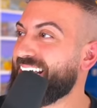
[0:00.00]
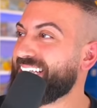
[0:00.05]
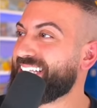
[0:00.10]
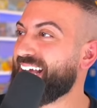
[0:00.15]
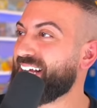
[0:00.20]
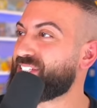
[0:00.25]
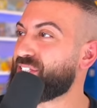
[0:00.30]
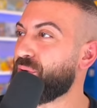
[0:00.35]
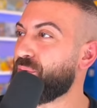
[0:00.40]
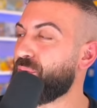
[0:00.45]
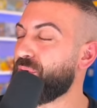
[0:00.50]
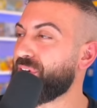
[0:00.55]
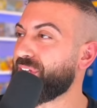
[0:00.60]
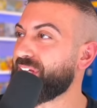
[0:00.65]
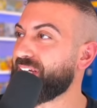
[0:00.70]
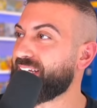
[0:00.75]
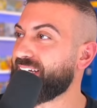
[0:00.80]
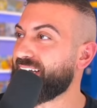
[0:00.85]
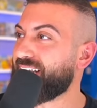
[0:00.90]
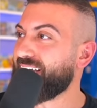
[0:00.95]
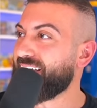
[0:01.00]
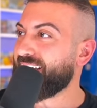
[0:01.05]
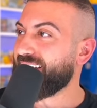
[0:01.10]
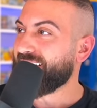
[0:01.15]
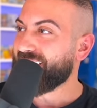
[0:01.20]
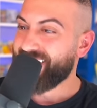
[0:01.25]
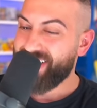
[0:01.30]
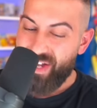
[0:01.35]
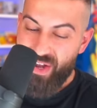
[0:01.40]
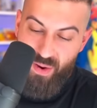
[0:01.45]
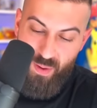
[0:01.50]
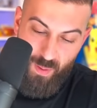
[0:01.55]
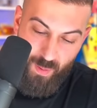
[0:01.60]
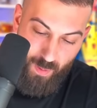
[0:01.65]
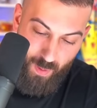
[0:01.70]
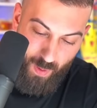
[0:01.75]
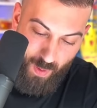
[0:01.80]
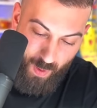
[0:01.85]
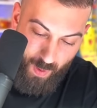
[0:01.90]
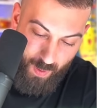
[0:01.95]
That's a really good hit.
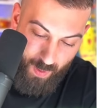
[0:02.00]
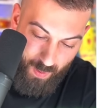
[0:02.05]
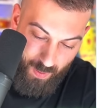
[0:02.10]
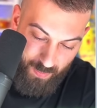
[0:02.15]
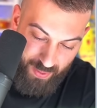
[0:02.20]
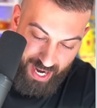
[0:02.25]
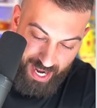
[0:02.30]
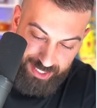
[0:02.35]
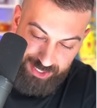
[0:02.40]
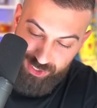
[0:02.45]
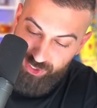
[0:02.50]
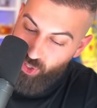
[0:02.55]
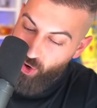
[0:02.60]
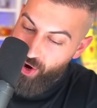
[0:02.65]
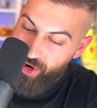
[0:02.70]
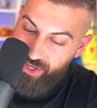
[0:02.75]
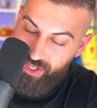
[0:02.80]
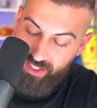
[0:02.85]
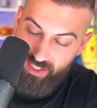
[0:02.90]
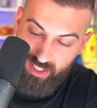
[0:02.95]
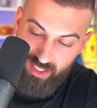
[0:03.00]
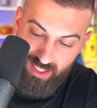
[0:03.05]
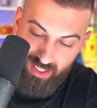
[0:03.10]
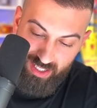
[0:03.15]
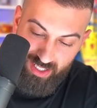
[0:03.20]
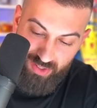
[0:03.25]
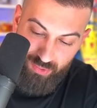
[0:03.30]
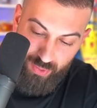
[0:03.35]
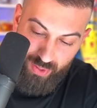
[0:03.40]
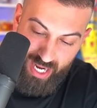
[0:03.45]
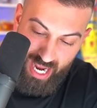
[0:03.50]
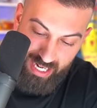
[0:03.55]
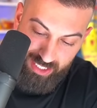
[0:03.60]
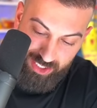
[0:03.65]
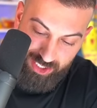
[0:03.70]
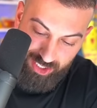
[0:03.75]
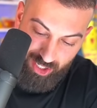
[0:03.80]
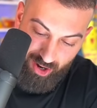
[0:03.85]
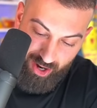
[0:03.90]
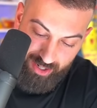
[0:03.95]
Woo, we got a starter. We got a
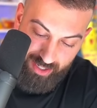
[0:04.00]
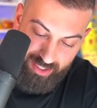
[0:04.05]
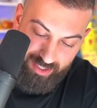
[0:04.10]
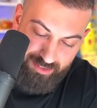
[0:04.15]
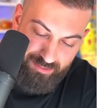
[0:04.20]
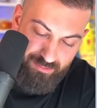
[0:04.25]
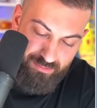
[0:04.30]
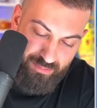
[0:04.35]
starter.